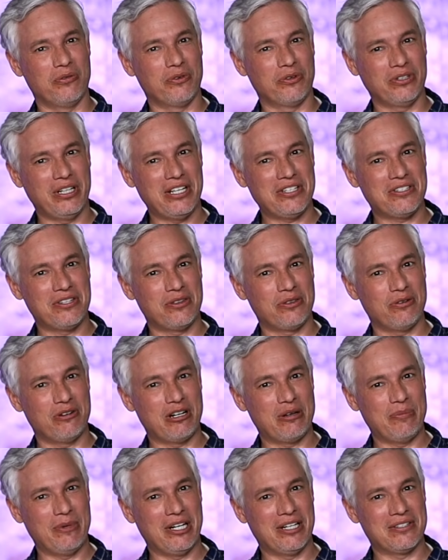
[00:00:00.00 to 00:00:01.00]
for less than 30
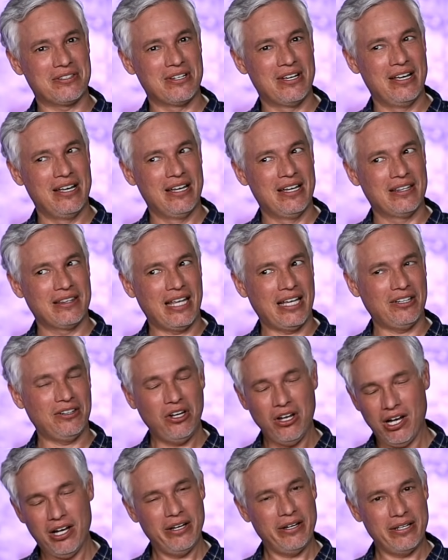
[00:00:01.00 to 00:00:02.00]
minutes. That
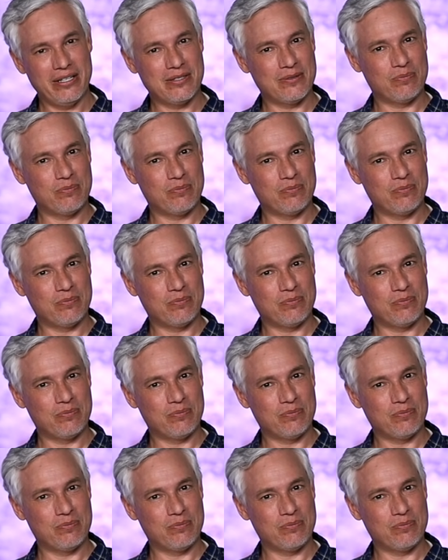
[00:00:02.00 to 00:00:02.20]
law has